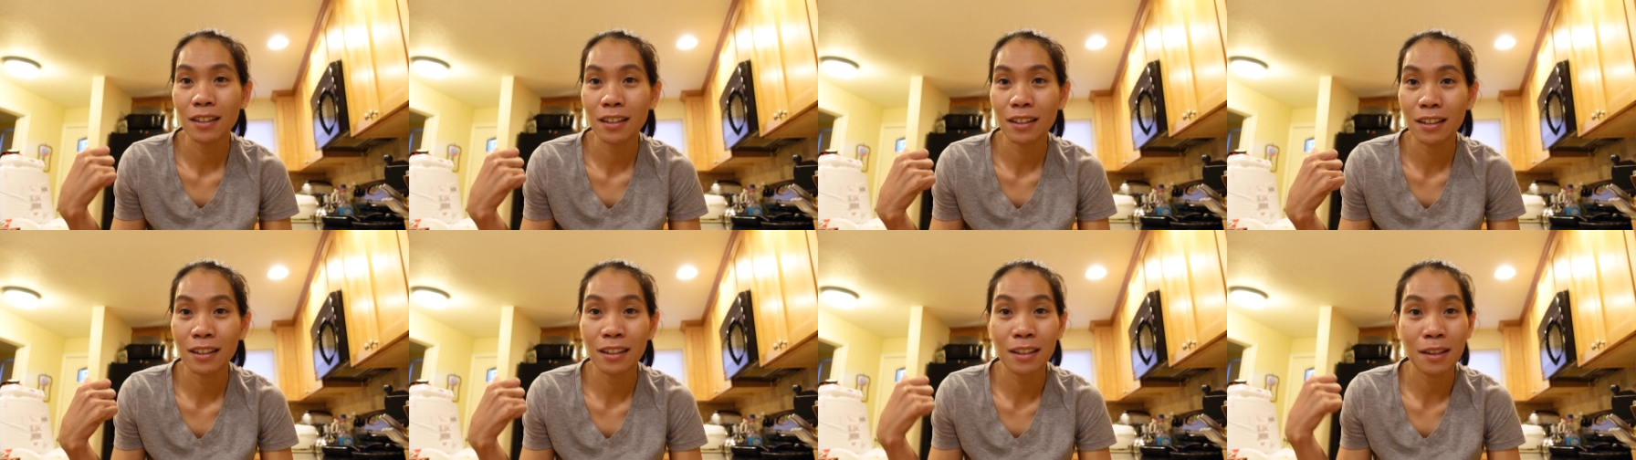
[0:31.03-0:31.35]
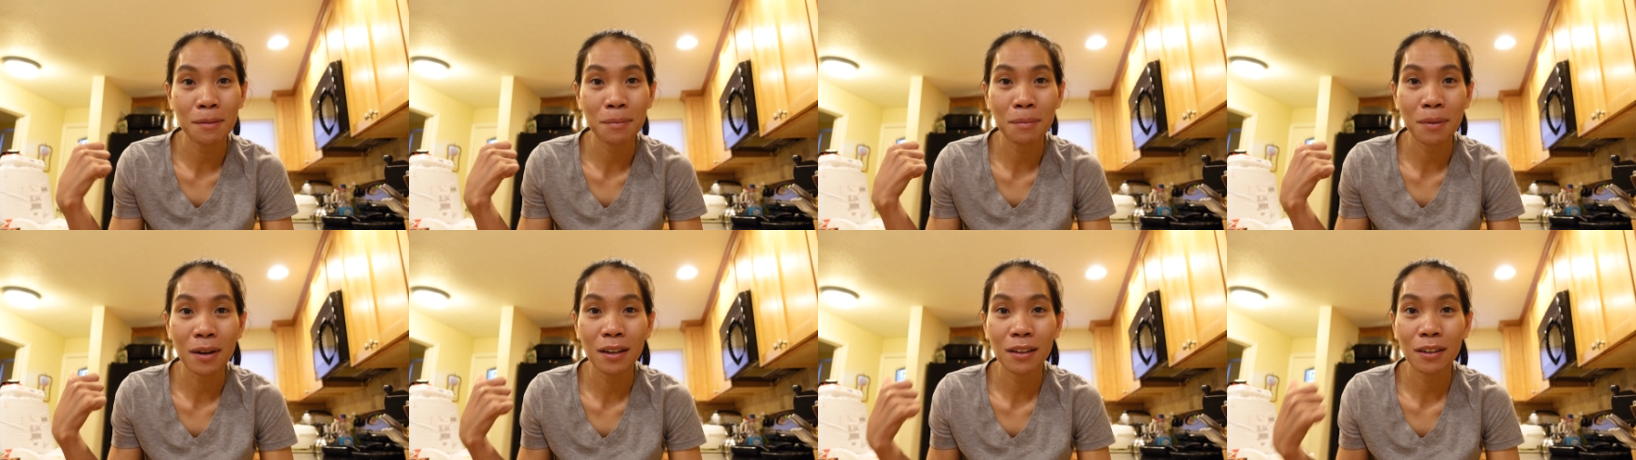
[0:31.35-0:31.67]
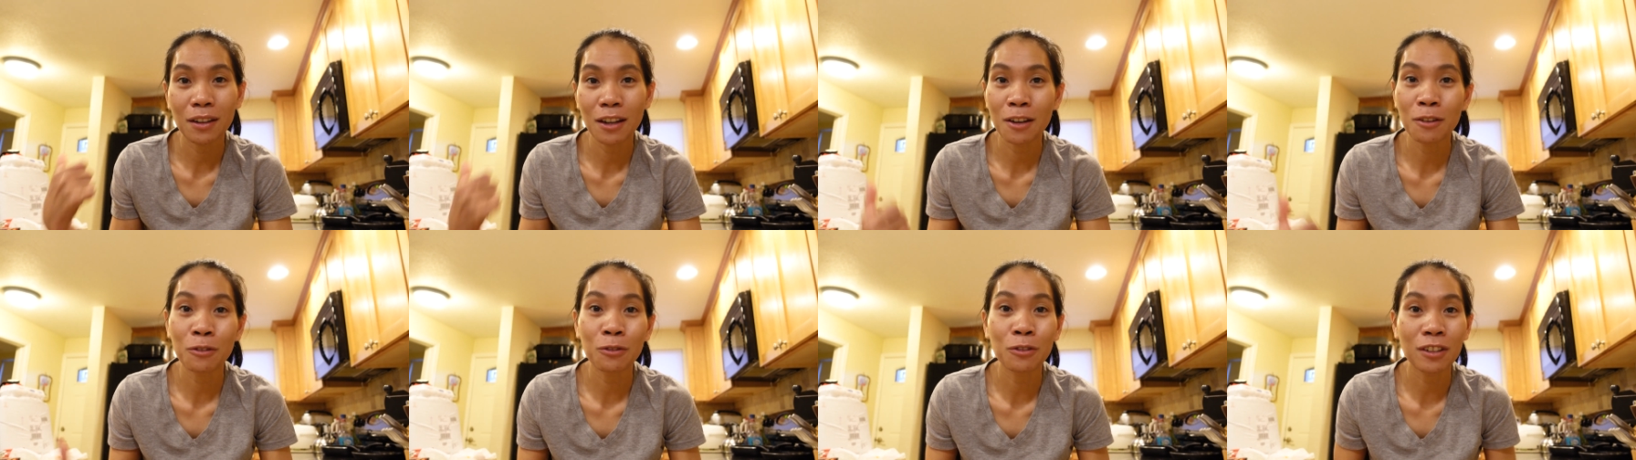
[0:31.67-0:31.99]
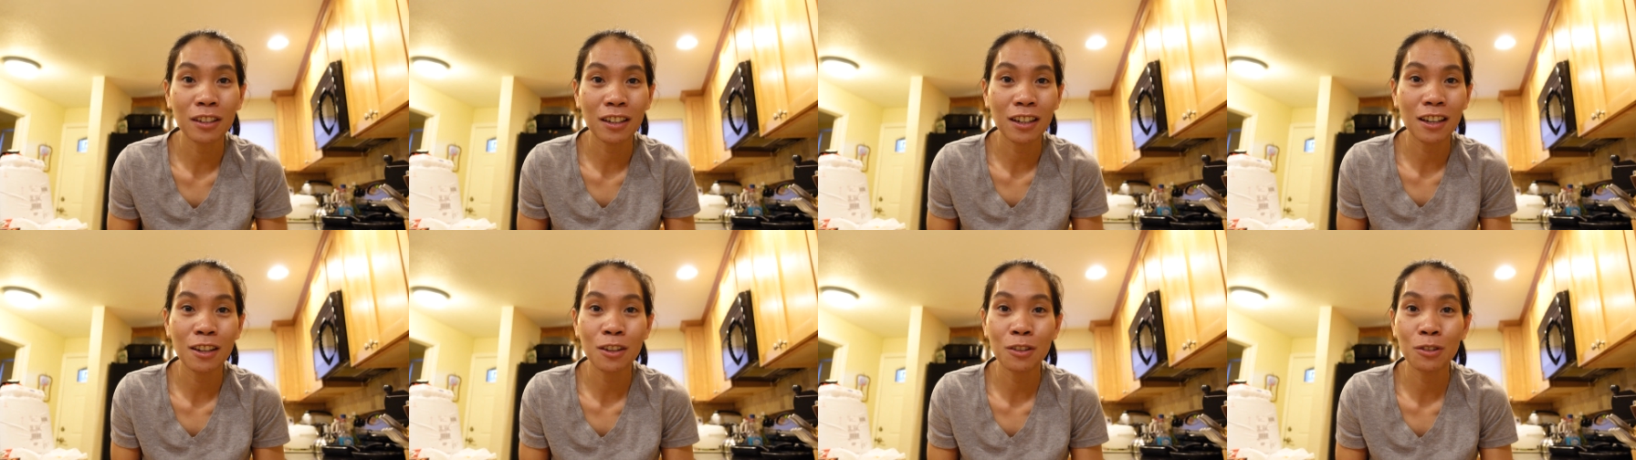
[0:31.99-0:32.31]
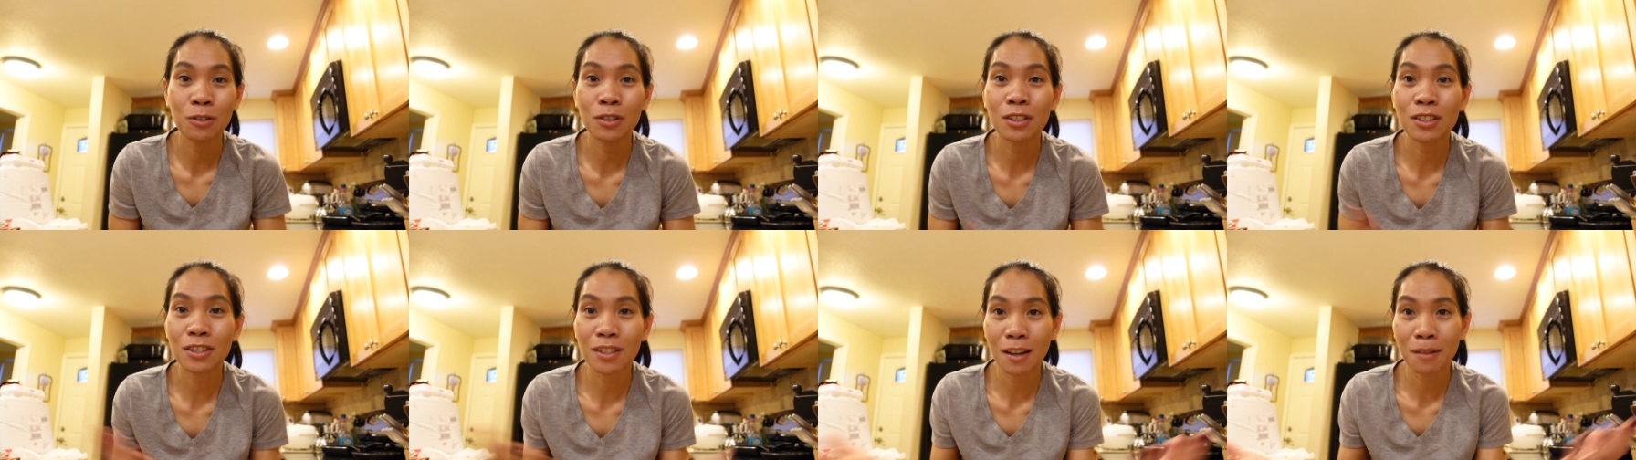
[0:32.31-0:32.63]
in the park and we're gonna
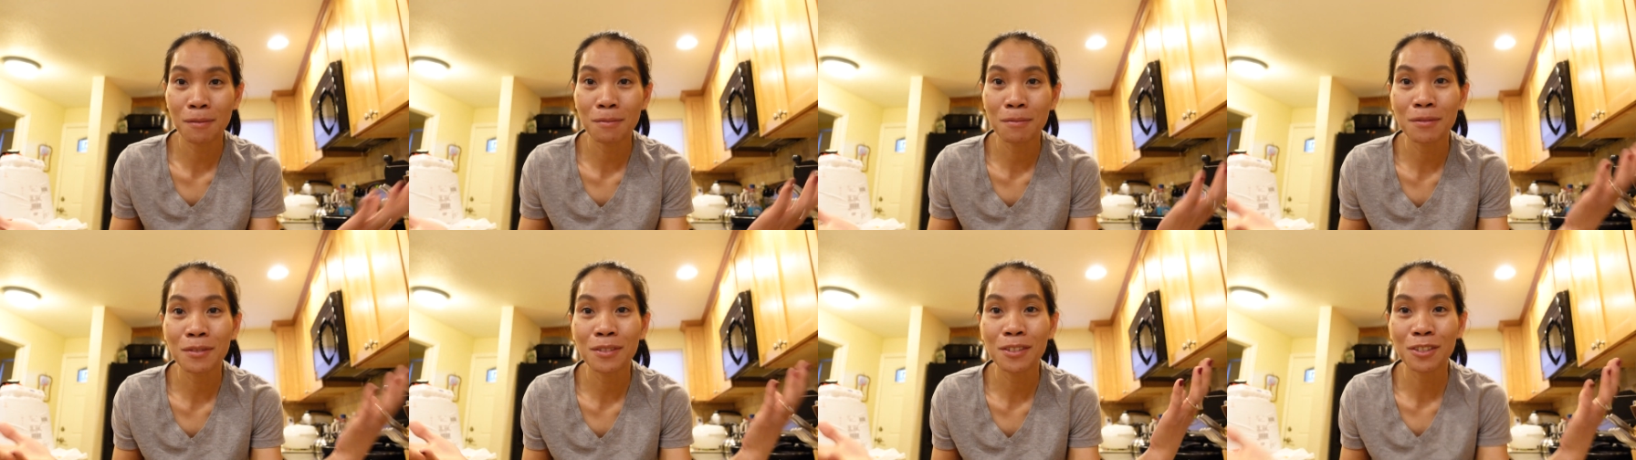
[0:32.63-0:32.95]
do some